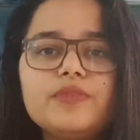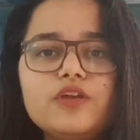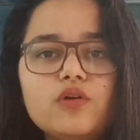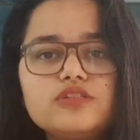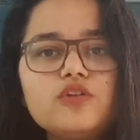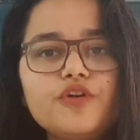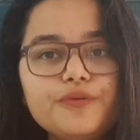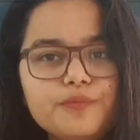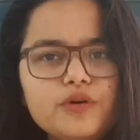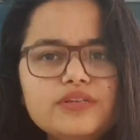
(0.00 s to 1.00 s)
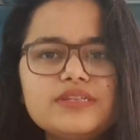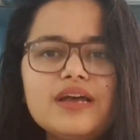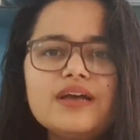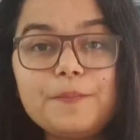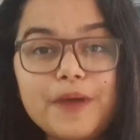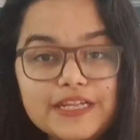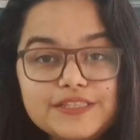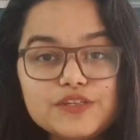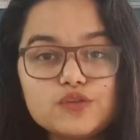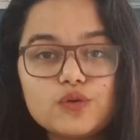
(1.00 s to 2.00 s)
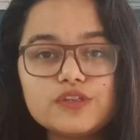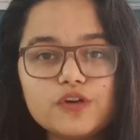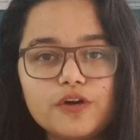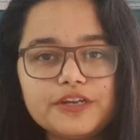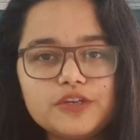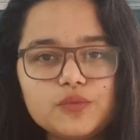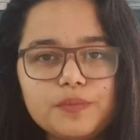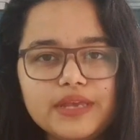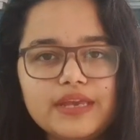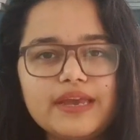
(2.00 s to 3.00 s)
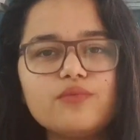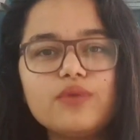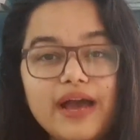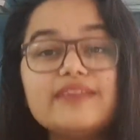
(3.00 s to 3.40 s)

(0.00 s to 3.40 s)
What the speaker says: There are also a lot of books. The best resource, according to me,